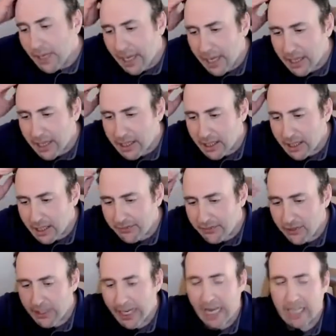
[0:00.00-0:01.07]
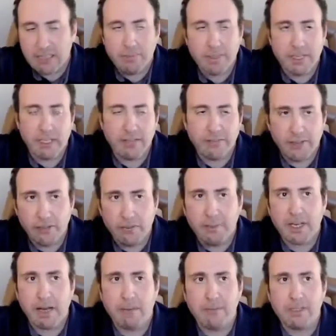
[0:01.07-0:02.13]
And if you guys pick, if you
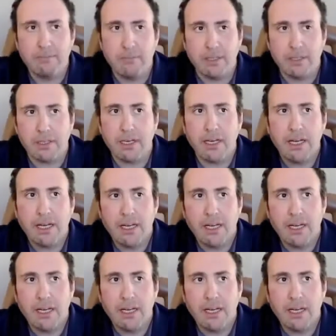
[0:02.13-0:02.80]
pick up this book